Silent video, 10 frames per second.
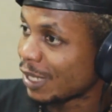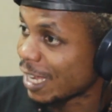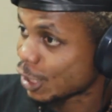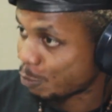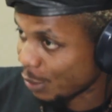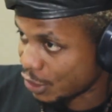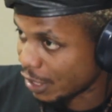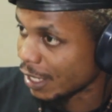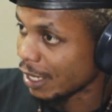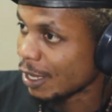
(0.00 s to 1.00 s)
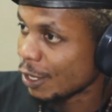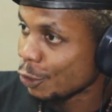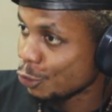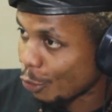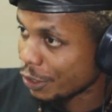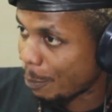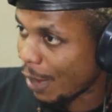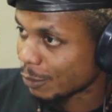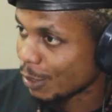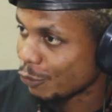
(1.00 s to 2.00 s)
especially your
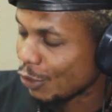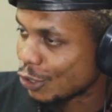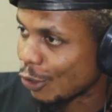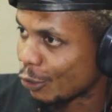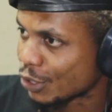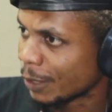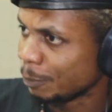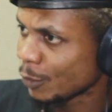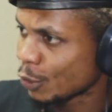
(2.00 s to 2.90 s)
department, radiology.